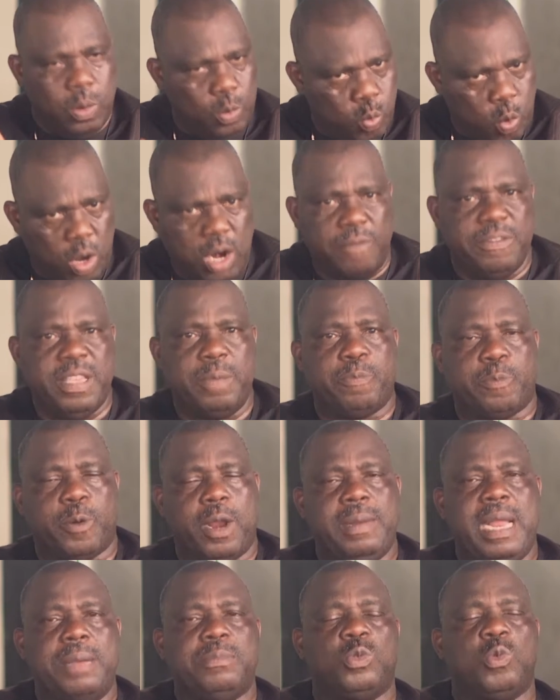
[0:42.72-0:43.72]
One of the
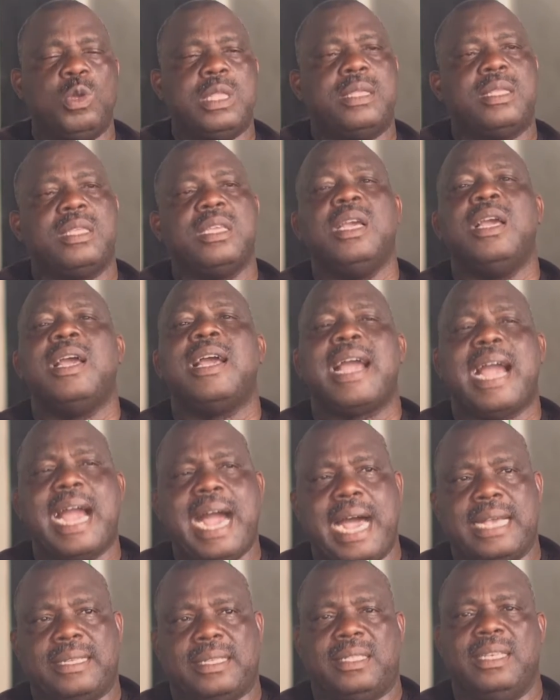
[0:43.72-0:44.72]
problems with
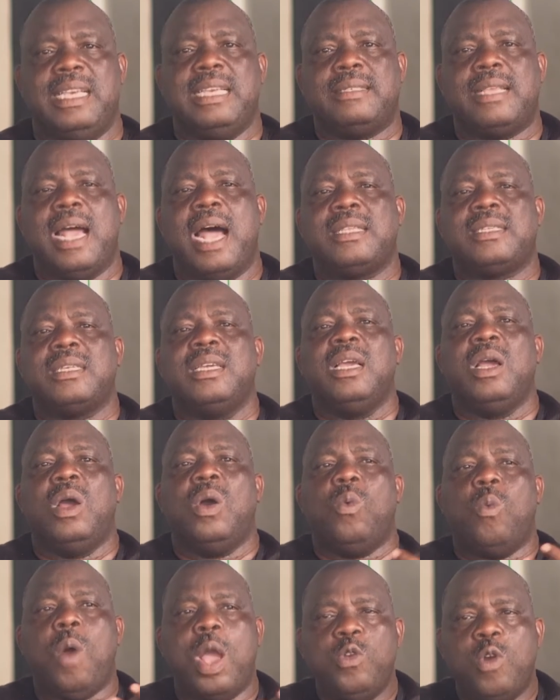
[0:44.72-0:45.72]
cars is that
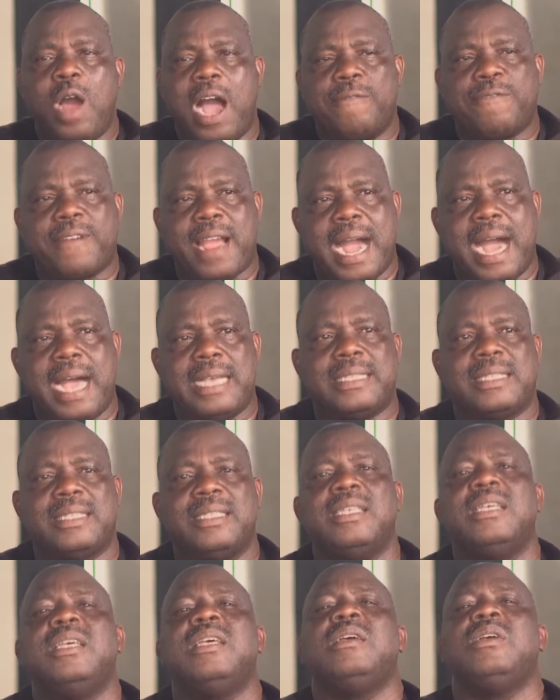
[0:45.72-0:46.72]
when you have
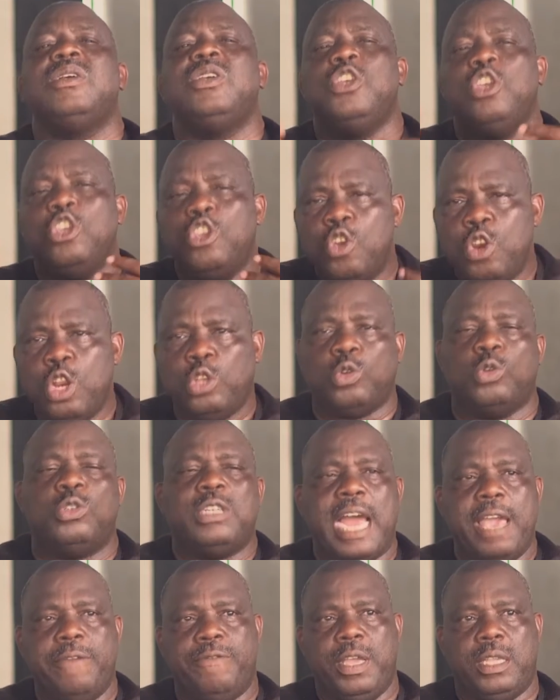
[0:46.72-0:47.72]
cars, you need to
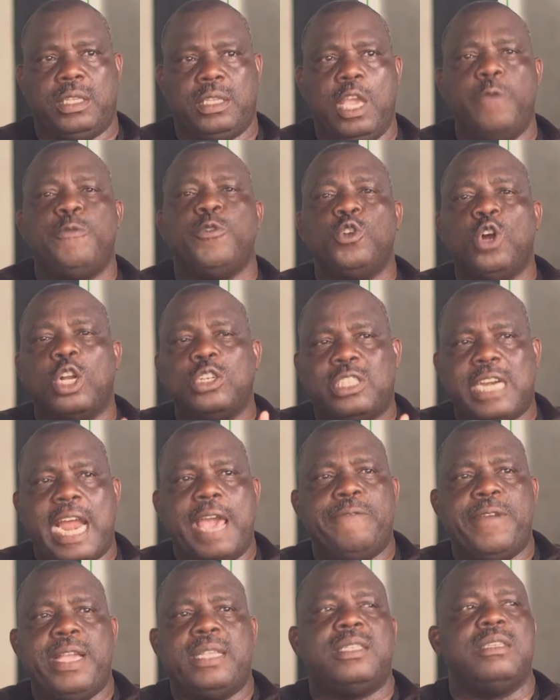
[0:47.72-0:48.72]
drive it. If you don't
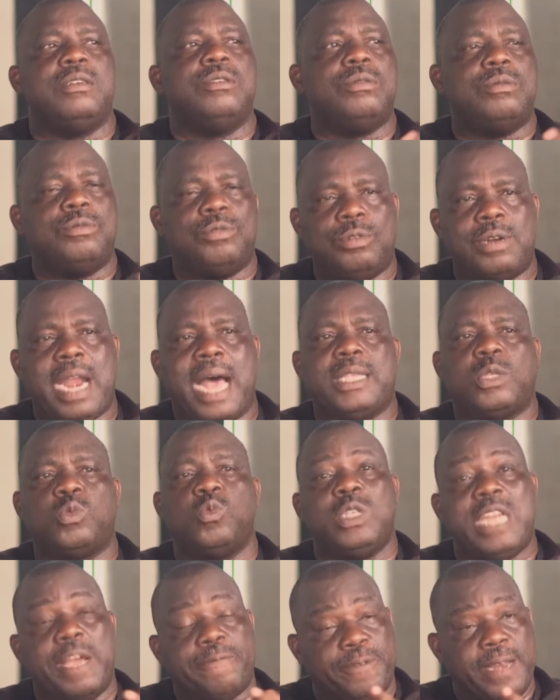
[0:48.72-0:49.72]
drive it, rat
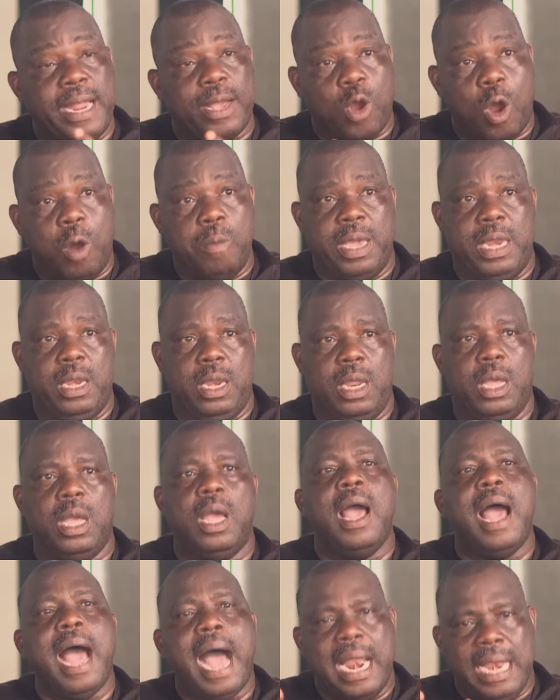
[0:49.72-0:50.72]
will definitely come in
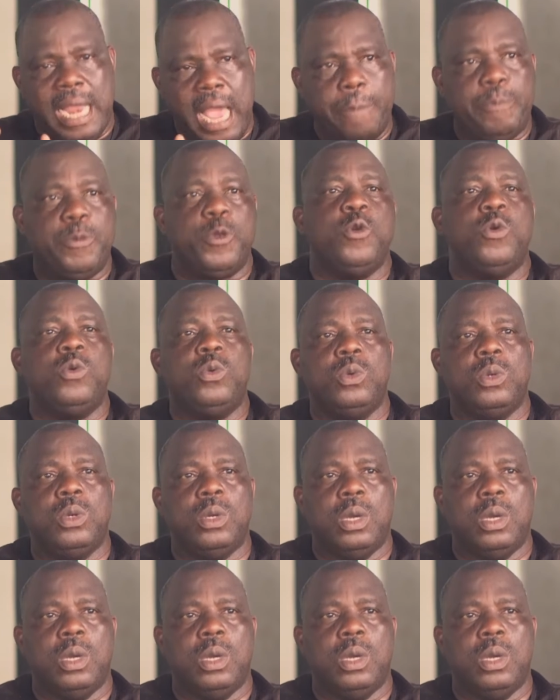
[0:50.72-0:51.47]
and help you